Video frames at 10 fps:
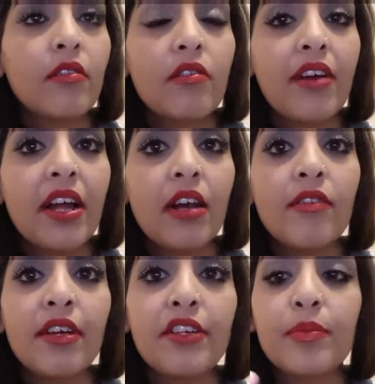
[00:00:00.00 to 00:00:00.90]
not a great colour
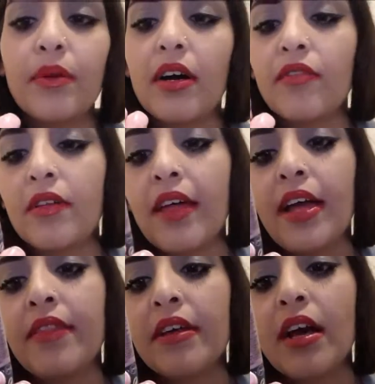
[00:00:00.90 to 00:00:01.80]
range, but I've got
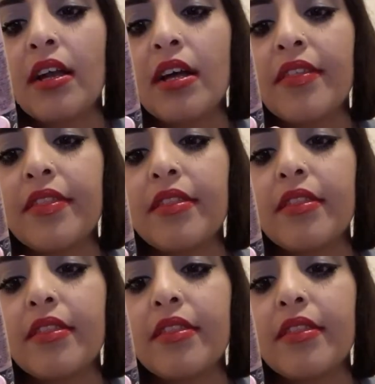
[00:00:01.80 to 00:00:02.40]
that in the colour